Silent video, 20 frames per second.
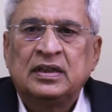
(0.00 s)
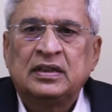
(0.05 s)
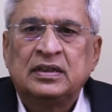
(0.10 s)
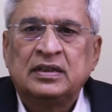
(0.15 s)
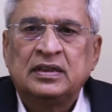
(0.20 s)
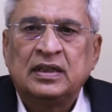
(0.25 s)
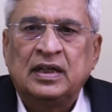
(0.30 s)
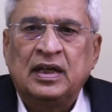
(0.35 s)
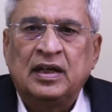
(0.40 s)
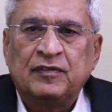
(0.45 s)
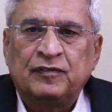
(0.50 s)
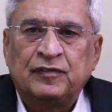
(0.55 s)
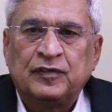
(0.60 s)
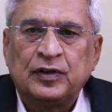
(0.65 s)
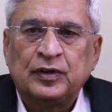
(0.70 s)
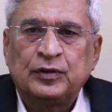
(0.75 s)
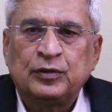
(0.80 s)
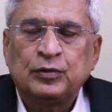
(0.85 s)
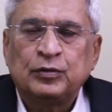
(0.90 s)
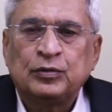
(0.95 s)
the
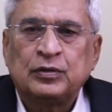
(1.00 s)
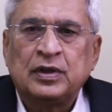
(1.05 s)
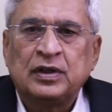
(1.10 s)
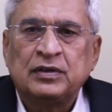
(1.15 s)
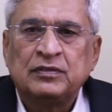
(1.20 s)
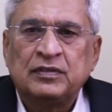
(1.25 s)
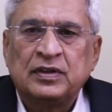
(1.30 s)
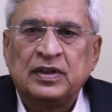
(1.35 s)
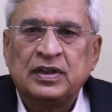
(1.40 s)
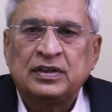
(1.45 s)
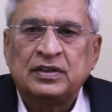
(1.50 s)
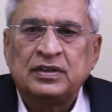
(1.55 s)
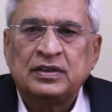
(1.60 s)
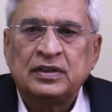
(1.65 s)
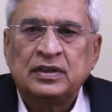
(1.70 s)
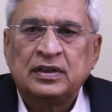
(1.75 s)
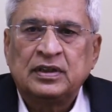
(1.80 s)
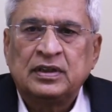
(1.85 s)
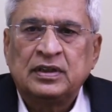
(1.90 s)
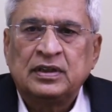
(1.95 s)
effort to convert
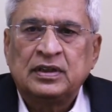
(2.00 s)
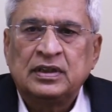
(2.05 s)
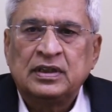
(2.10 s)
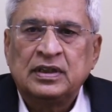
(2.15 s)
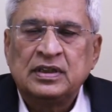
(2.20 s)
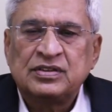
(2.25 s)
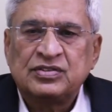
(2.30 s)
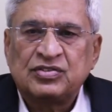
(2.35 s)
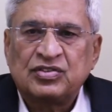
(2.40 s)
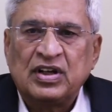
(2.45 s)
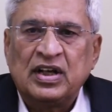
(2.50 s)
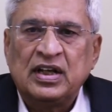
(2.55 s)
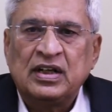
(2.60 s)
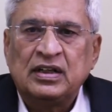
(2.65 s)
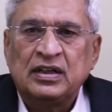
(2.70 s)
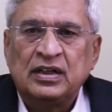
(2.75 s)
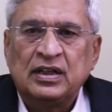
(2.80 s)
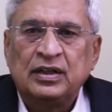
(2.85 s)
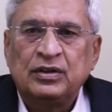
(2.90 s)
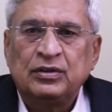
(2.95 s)

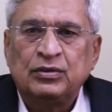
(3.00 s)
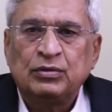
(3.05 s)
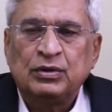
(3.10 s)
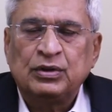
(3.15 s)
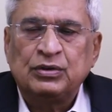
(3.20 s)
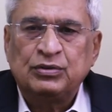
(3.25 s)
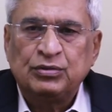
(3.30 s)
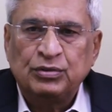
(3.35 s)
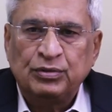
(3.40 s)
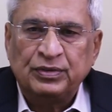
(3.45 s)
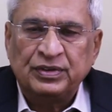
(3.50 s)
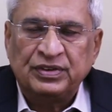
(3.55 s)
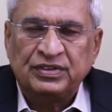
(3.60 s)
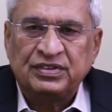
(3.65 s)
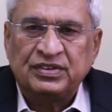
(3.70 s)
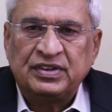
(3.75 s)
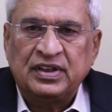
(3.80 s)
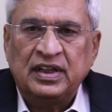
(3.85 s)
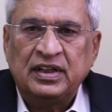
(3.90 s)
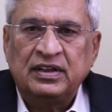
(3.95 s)
Israel into a
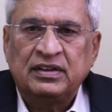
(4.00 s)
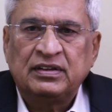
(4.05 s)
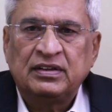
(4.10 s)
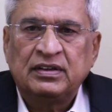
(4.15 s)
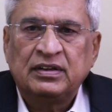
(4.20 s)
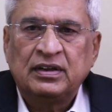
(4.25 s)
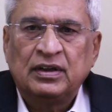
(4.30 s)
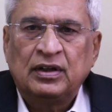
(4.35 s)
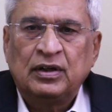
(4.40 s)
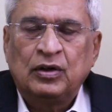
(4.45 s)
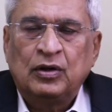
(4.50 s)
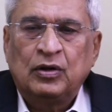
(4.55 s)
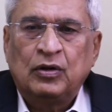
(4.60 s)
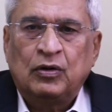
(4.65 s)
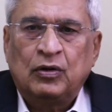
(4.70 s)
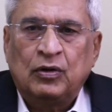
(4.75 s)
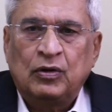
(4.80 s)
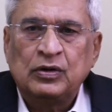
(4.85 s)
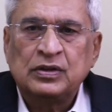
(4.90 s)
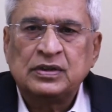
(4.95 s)
Jewish state,
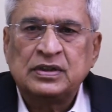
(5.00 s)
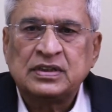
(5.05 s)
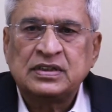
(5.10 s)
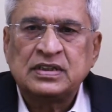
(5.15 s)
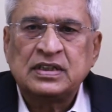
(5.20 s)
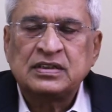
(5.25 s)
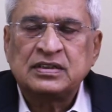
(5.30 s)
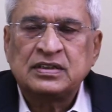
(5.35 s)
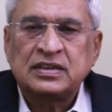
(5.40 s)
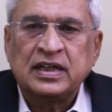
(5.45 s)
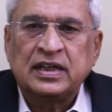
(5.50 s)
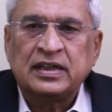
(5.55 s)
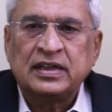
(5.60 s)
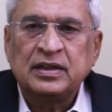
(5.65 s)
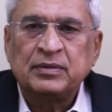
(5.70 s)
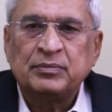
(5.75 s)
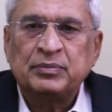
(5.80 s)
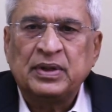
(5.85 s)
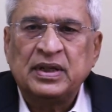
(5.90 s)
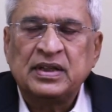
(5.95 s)
all this is
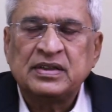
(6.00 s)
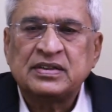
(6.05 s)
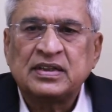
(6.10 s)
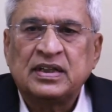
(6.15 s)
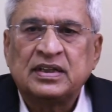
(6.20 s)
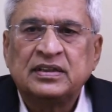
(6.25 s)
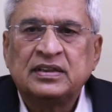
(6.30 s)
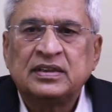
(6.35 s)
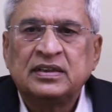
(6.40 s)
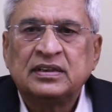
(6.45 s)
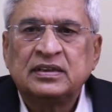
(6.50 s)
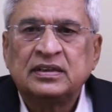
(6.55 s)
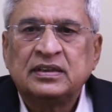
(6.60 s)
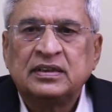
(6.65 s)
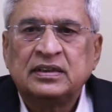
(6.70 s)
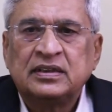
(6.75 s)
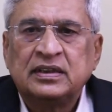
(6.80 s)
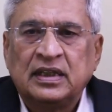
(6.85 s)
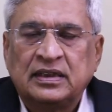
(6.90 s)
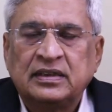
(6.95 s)
taking place under
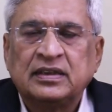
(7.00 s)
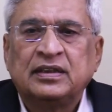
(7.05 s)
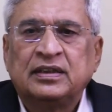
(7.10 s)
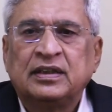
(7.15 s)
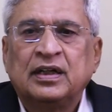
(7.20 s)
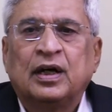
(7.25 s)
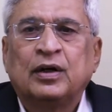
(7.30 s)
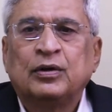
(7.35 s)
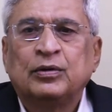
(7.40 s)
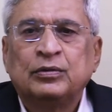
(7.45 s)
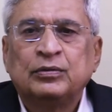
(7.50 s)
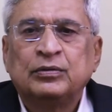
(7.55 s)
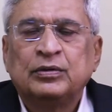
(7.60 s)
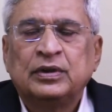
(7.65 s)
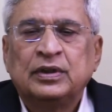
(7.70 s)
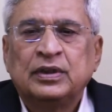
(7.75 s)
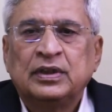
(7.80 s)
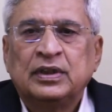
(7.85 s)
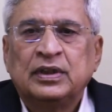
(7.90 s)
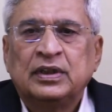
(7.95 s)
Netanyahu.
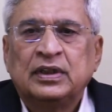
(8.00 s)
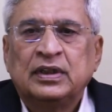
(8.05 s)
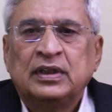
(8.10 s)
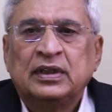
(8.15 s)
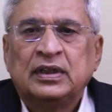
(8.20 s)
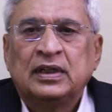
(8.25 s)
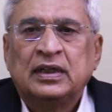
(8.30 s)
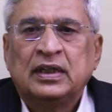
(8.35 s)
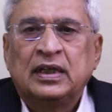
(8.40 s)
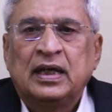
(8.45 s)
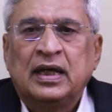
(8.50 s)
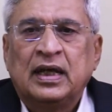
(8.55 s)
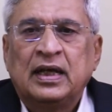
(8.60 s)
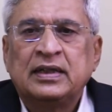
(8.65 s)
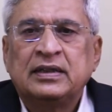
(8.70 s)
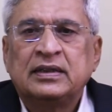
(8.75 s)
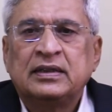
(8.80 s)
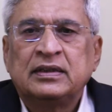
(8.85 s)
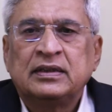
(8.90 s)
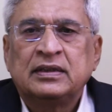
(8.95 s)

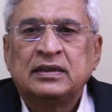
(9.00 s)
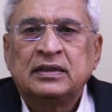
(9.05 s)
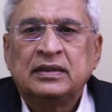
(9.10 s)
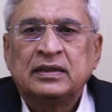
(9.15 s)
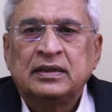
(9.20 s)
And